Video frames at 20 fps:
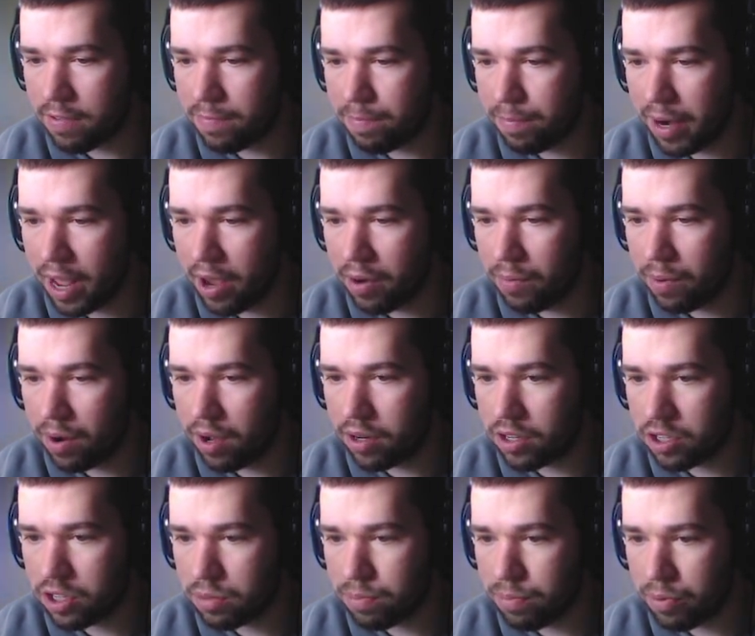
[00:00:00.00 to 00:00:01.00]
player 1
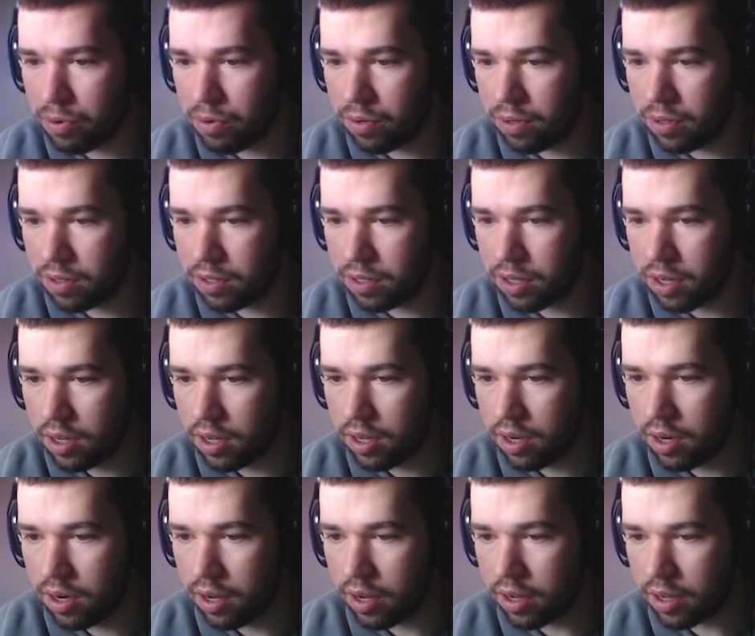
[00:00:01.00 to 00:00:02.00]
spawned
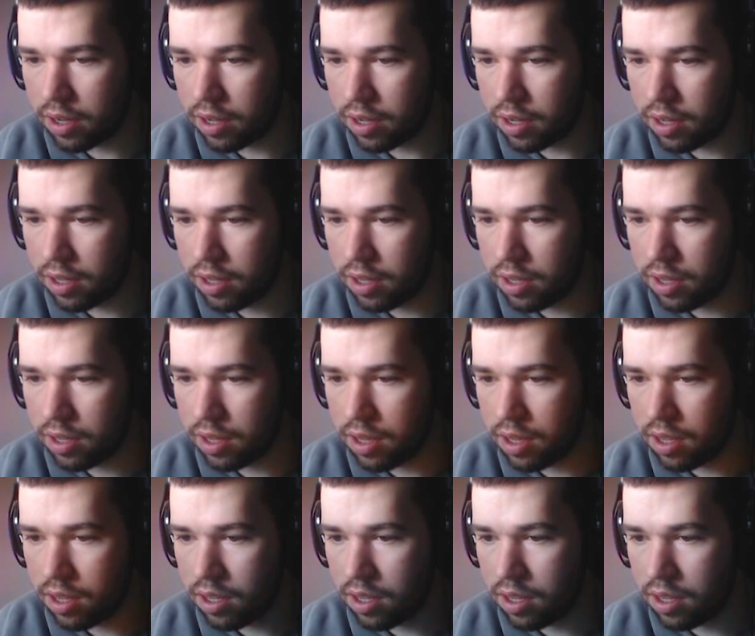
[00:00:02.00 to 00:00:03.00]
like,
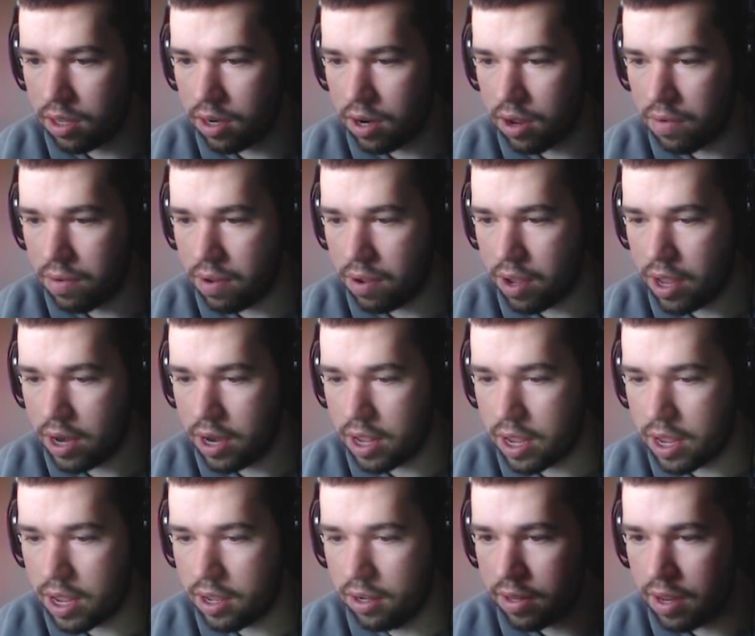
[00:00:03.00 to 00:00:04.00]
you know, in
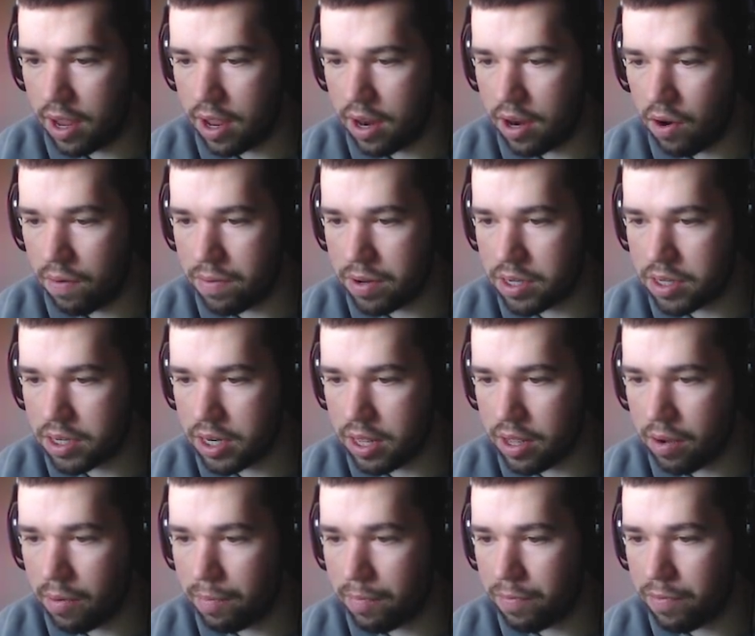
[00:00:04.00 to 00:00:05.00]
here, then
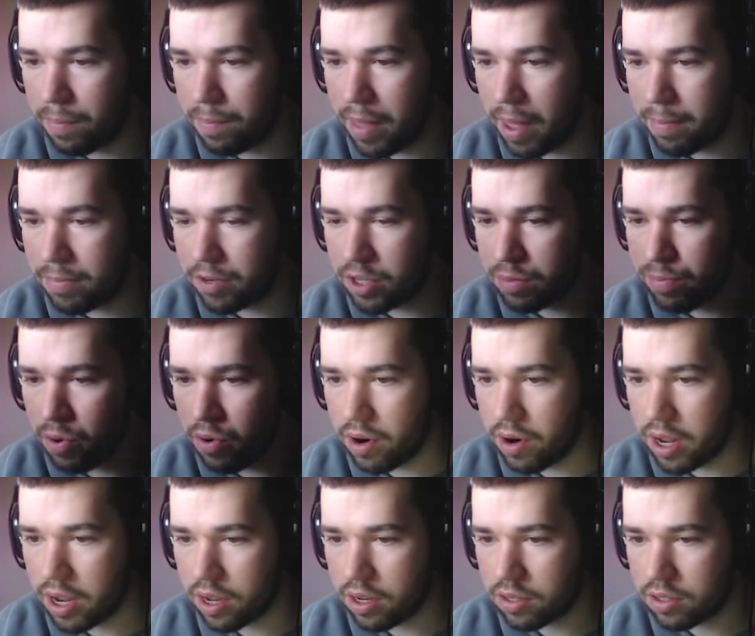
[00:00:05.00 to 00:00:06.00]
obviously from them
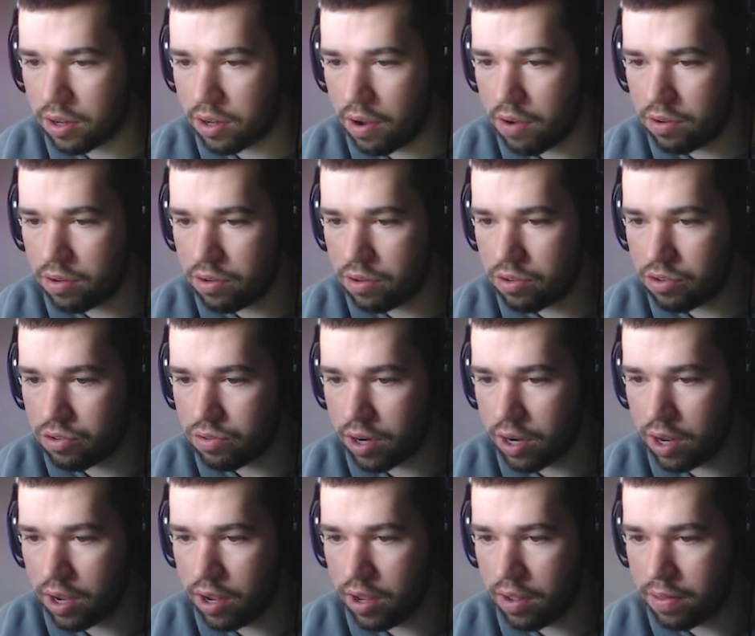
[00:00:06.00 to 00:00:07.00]
spawning is going to
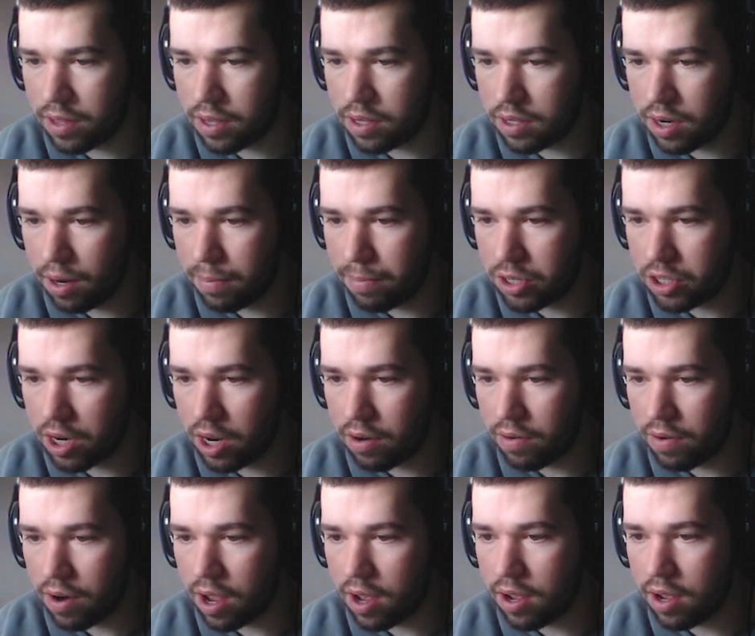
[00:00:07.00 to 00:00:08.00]
trigger this number
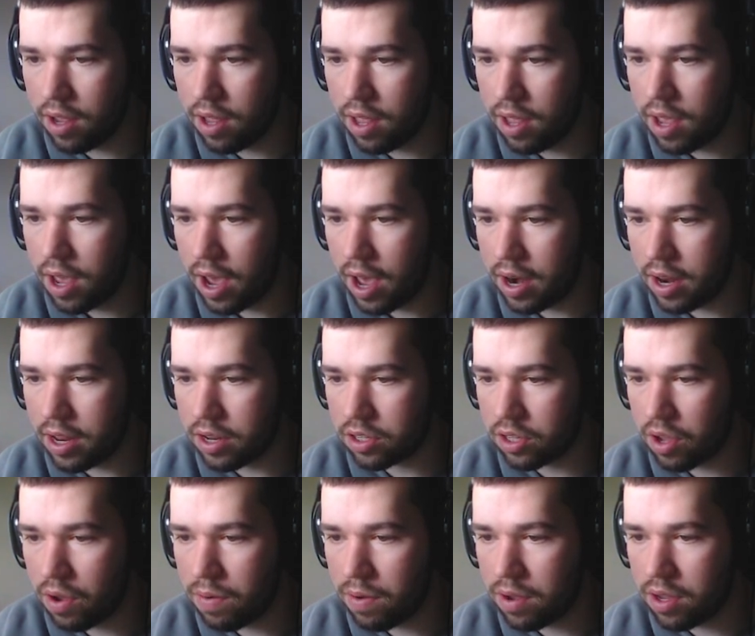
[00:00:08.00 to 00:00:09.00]
generator, and it's
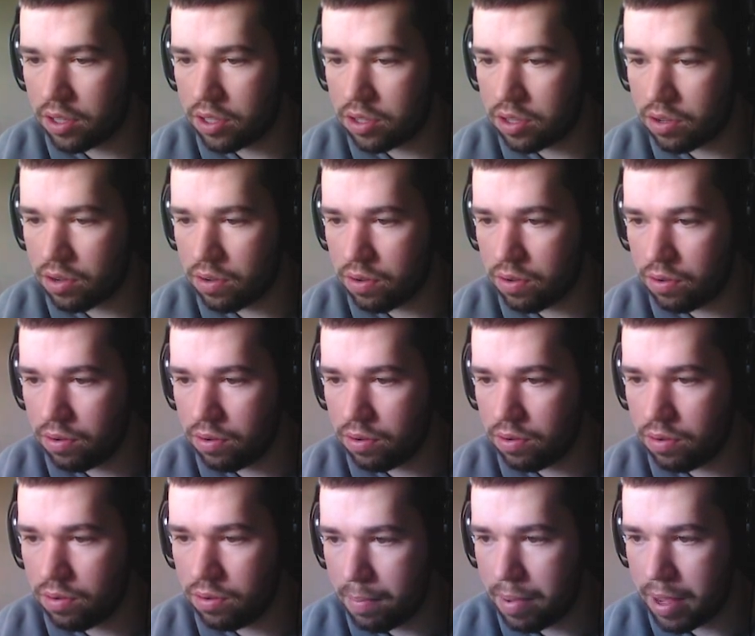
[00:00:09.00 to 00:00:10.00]
going
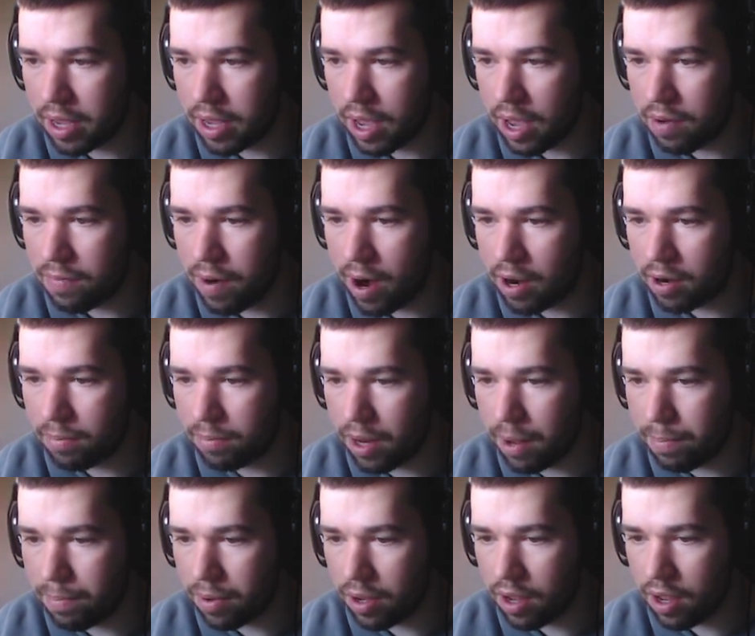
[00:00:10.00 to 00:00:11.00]
to pick a random
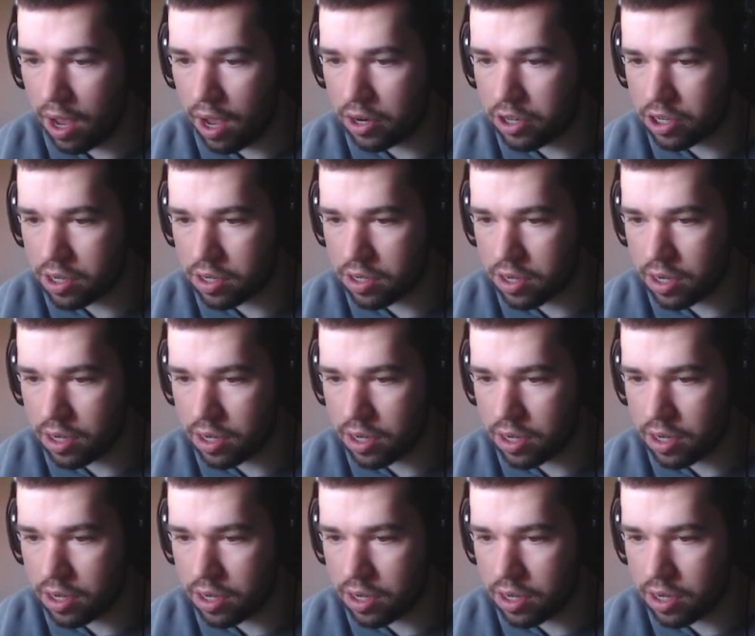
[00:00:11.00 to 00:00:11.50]
number. As you can see,